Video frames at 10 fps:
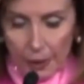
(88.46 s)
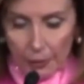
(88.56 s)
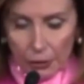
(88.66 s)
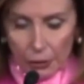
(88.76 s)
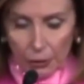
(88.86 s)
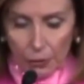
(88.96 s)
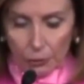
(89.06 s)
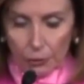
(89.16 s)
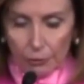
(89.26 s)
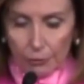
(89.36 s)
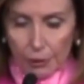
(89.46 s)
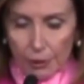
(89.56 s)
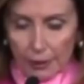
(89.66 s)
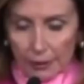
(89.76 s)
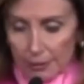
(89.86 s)
I want you to hold on for a
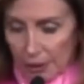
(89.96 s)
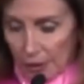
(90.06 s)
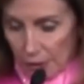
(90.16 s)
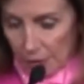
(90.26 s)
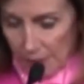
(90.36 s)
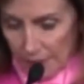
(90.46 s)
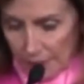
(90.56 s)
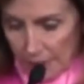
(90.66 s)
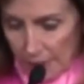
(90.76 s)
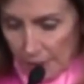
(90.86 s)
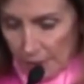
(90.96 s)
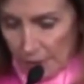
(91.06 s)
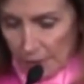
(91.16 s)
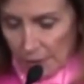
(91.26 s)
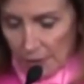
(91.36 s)
second because you have to hear
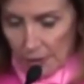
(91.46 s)
this.